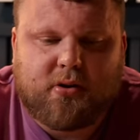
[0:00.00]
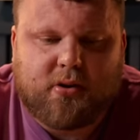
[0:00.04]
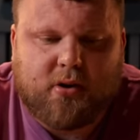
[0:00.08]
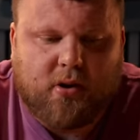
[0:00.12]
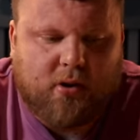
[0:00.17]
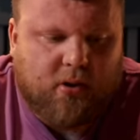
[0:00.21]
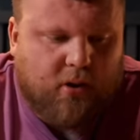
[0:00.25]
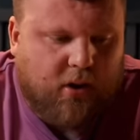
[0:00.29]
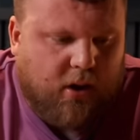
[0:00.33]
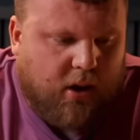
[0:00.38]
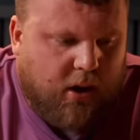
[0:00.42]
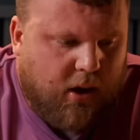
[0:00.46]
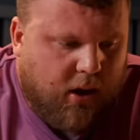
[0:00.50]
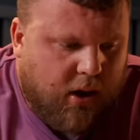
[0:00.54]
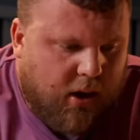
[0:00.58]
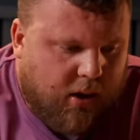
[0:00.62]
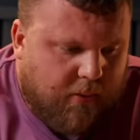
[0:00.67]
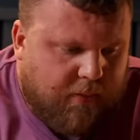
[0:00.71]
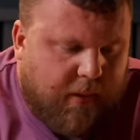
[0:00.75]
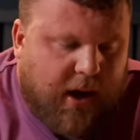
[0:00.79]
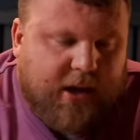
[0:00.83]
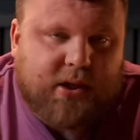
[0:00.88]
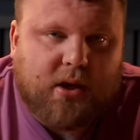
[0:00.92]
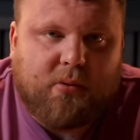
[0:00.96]
So
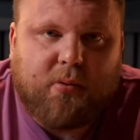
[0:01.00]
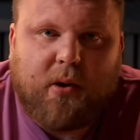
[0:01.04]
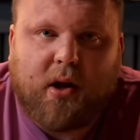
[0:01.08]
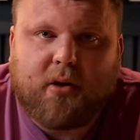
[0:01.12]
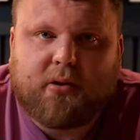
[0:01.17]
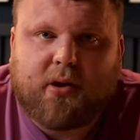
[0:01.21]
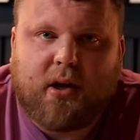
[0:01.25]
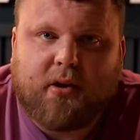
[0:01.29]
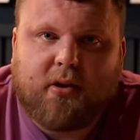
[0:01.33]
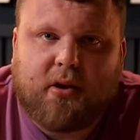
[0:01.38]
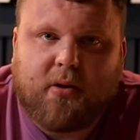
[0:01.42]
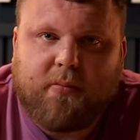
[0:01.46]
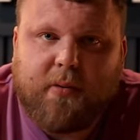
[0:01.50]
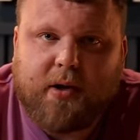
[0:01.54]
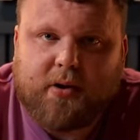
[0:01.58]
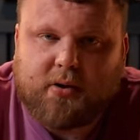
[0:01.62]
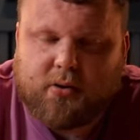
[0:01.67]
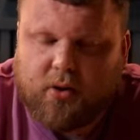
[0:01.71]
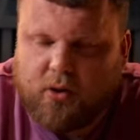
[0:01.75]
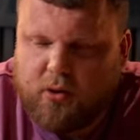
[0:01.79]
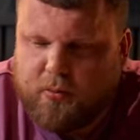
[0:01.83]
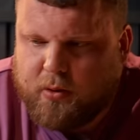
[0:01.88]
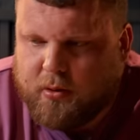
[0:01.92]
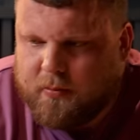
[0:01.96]
massive well done to
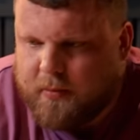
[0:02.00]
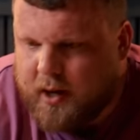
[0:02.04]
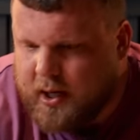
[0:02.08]
Mitchell Hooper.